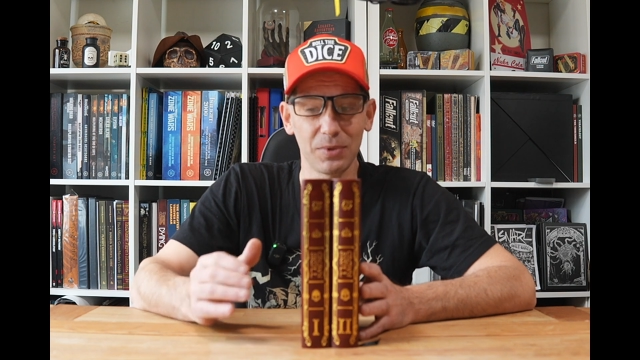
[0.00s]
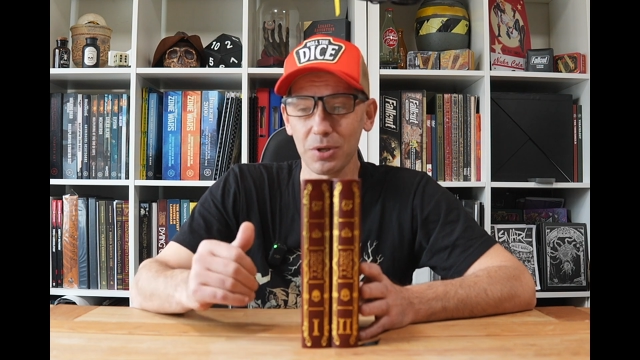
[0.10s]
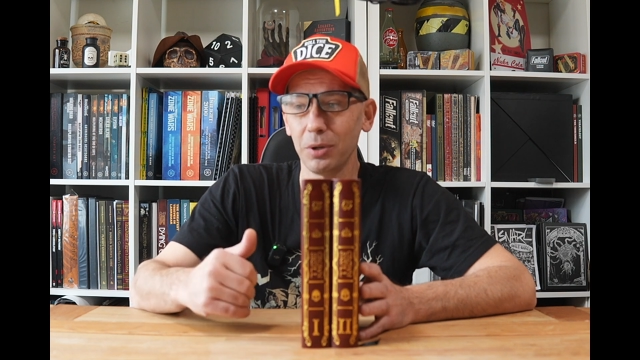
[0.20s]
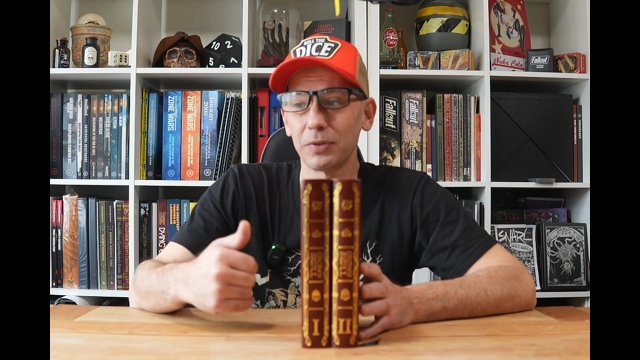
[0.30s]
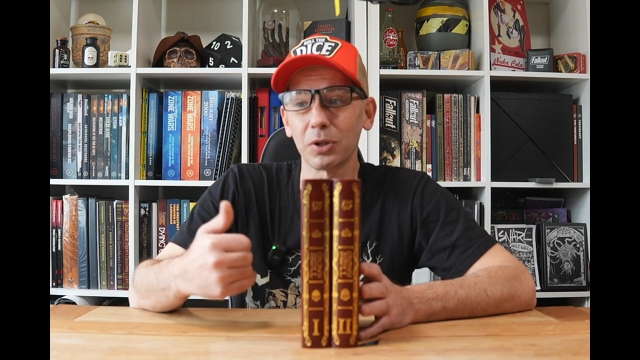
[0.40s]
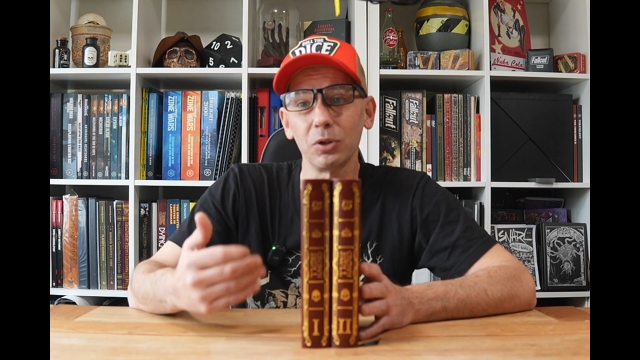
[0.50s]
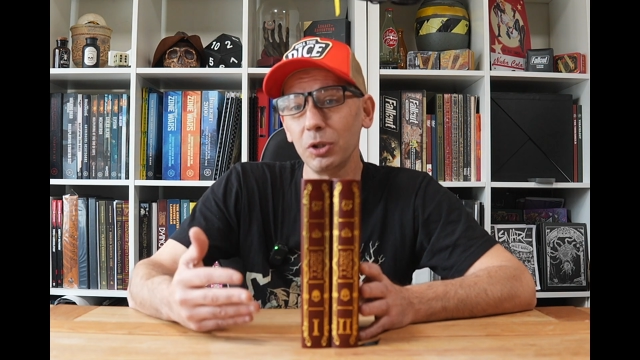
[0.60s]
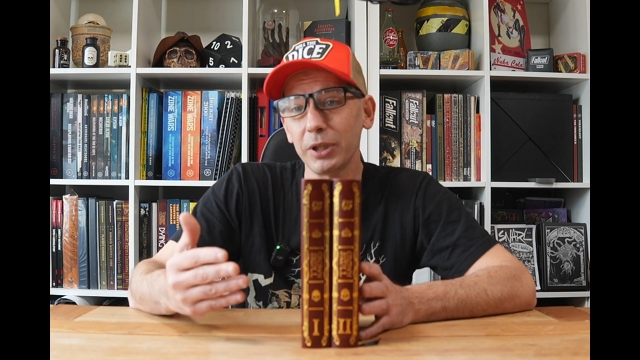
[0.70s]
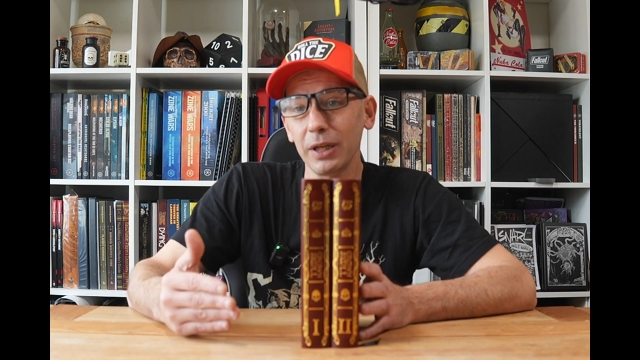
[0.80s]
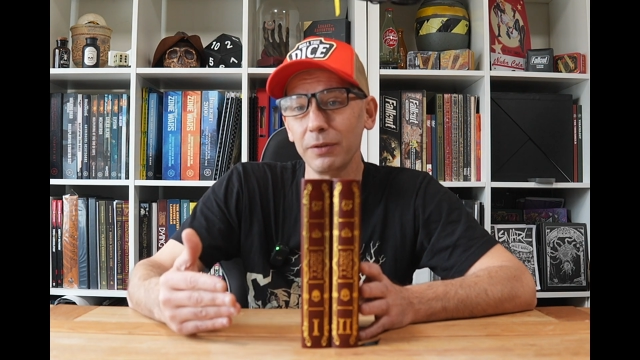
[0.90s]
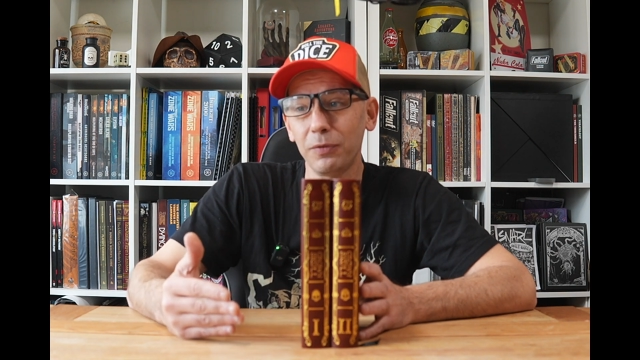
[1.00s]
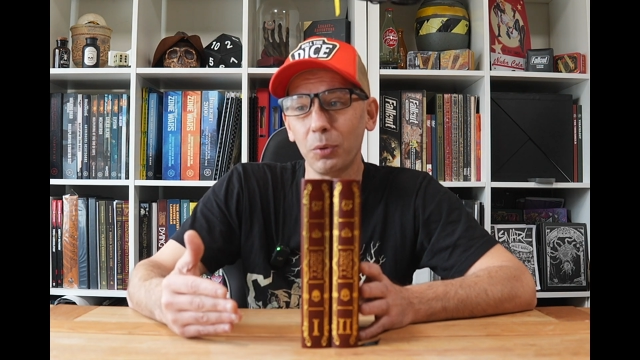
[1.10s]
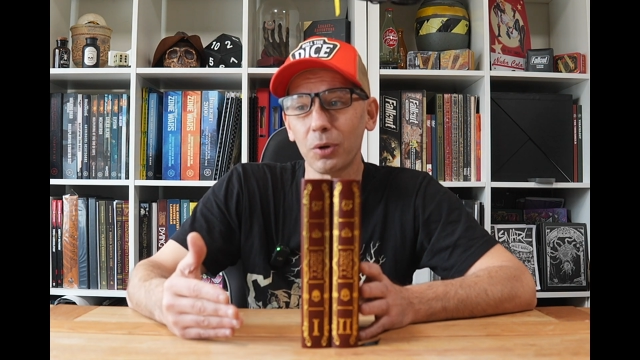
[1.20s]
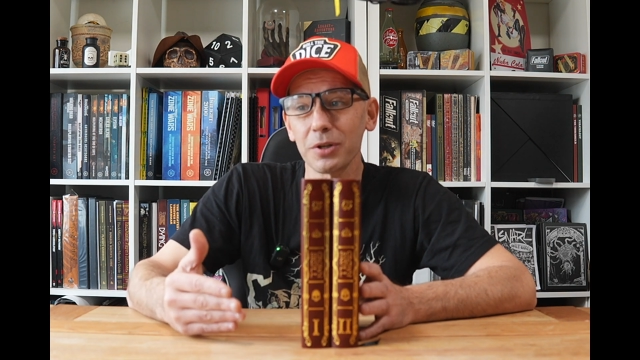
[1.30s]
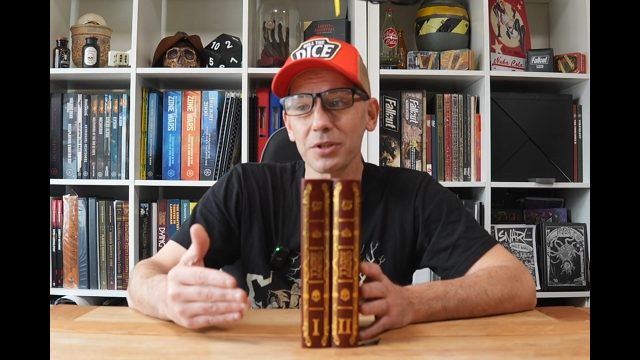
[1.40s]
So if you're looking
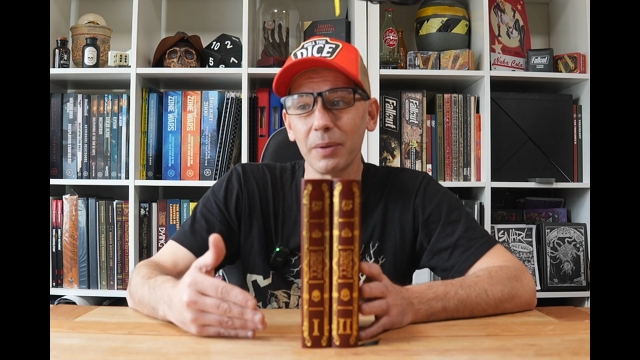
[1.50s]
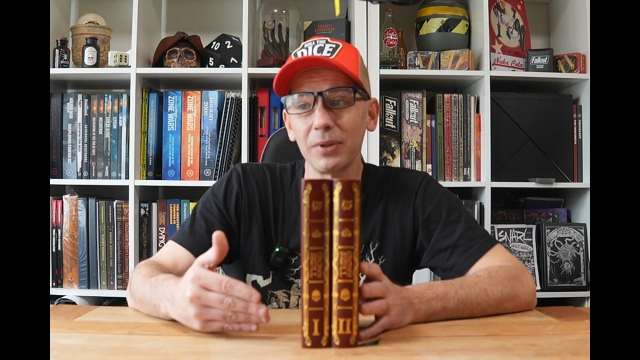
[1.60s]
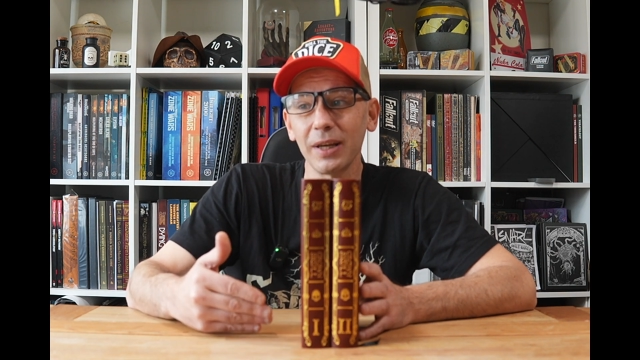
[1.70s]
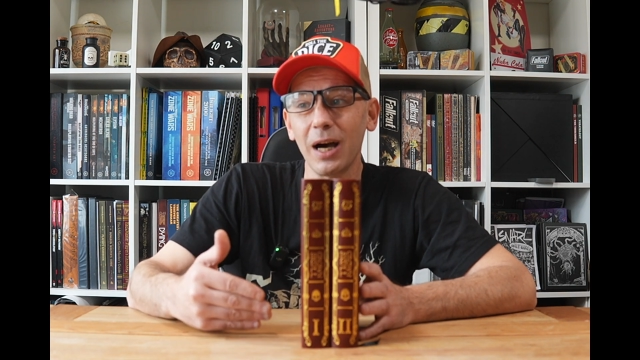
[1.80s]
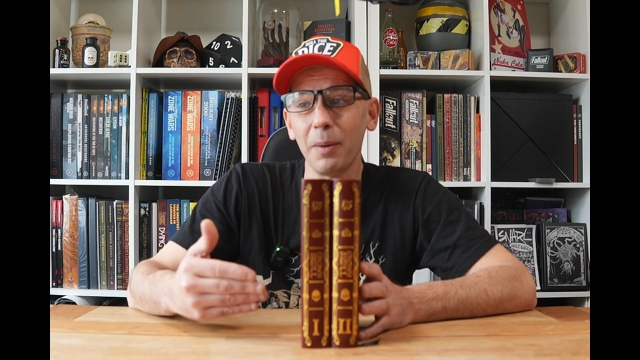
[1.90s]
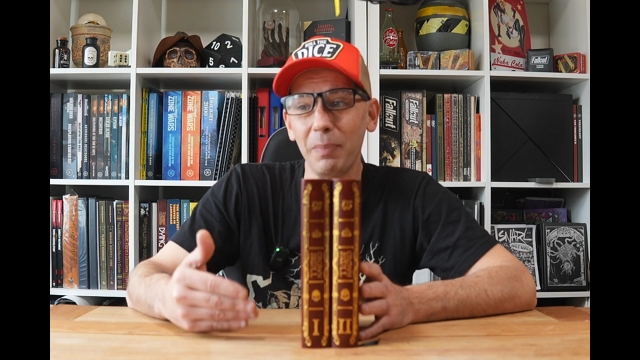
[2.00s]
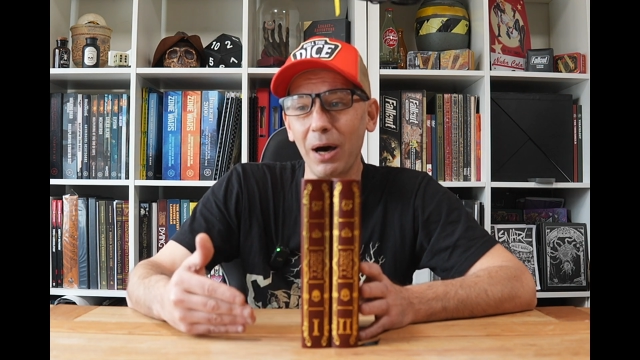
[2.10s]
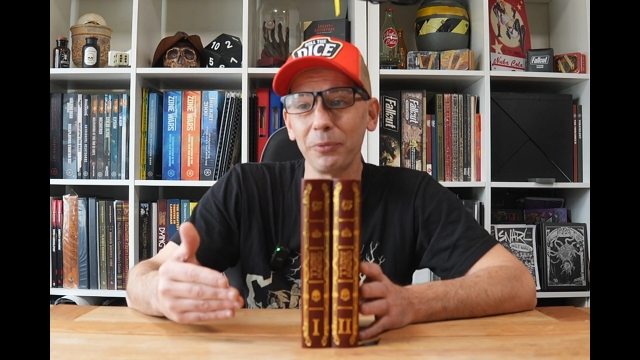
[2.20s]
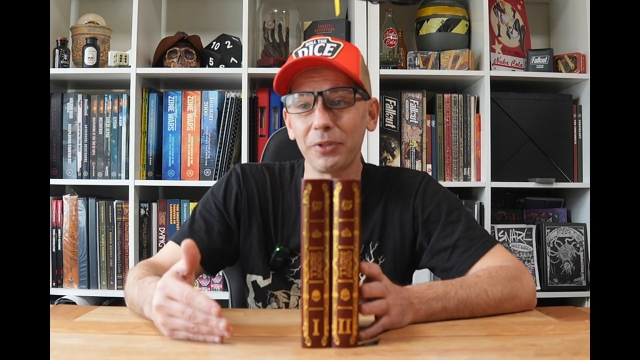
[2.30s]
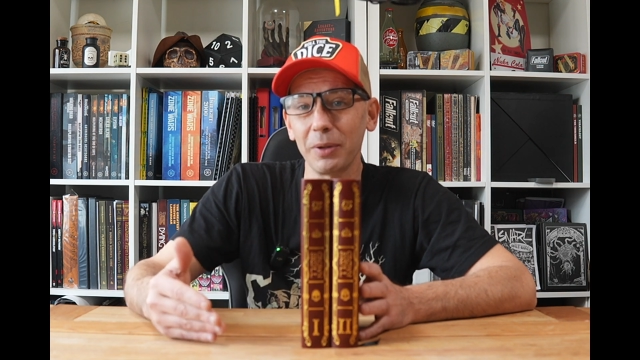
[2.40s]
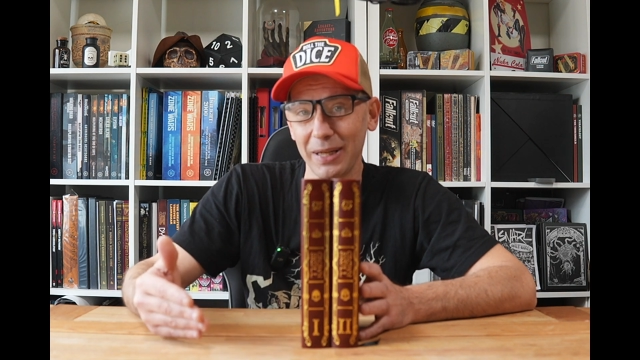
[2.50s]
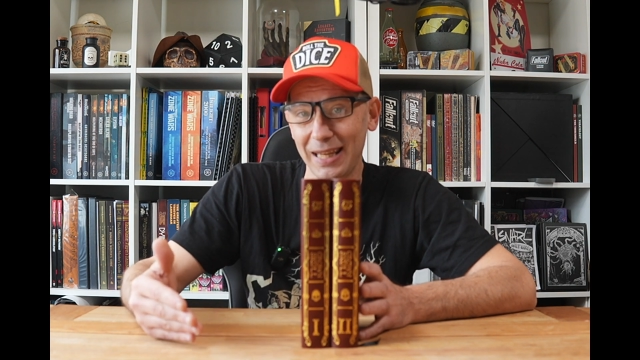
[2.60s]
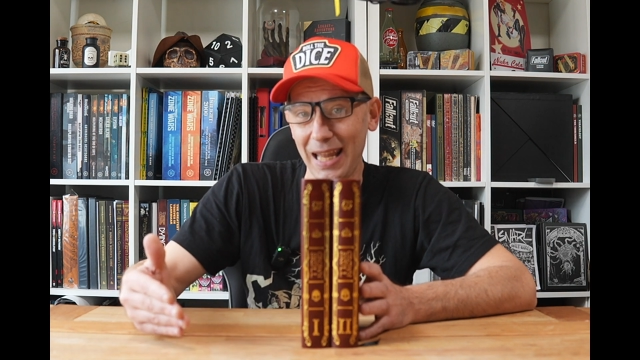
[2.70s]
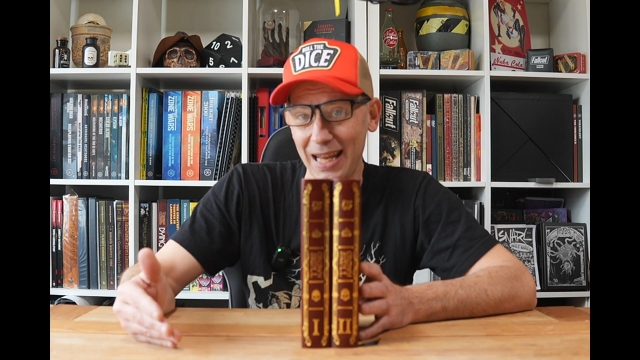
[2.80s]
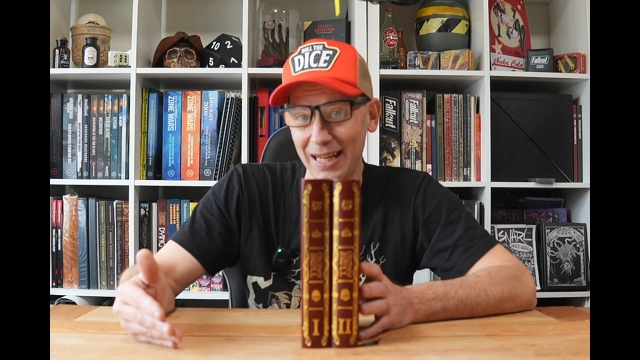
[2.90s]
for something about the
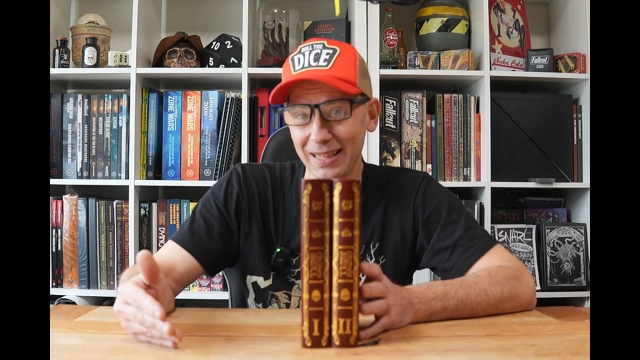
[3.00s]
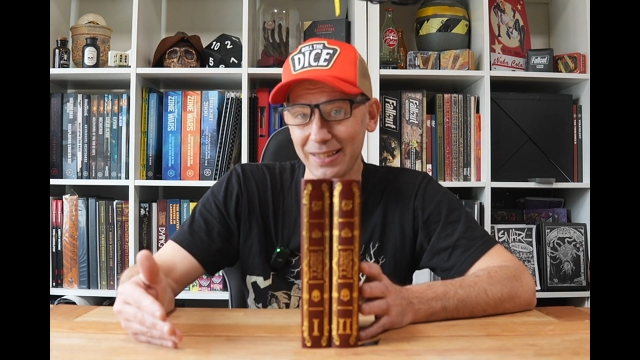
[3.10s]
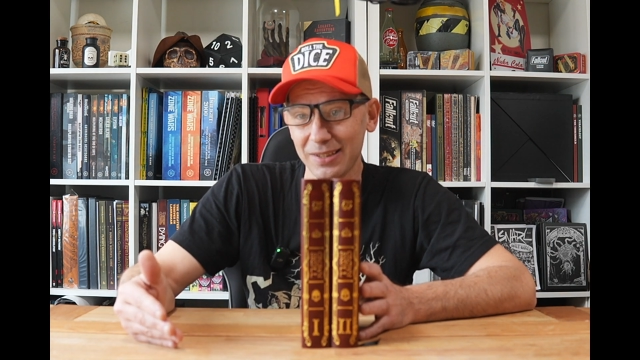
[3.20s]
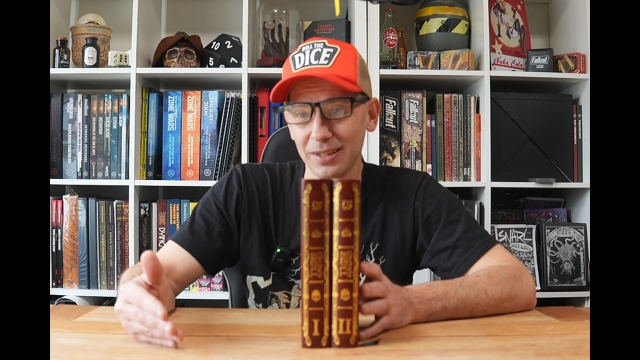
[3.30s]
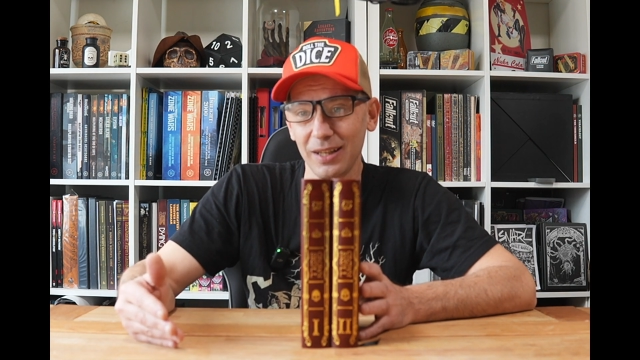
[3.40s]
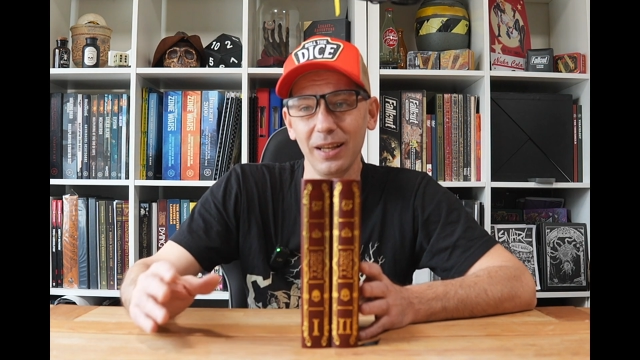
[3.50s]
mechanics,